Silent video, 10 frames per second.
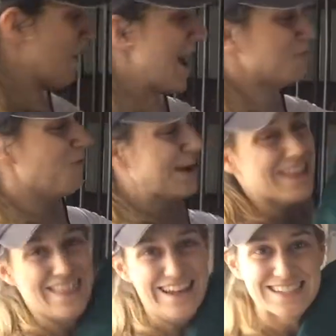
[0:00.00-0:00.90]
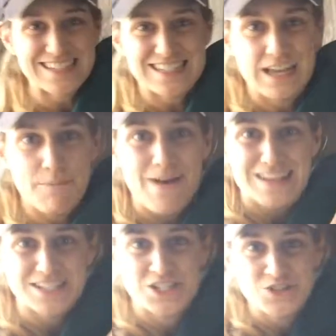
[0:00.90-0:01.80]
Oh, I won this
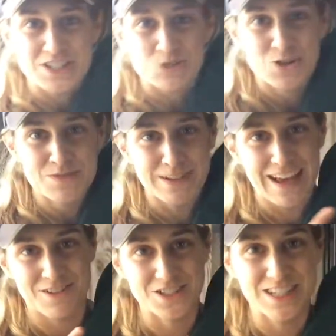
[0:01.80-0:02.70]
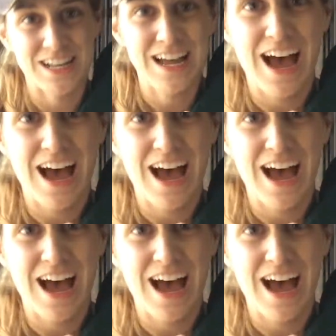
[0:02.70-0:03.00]
Massachusetts Horseman Council.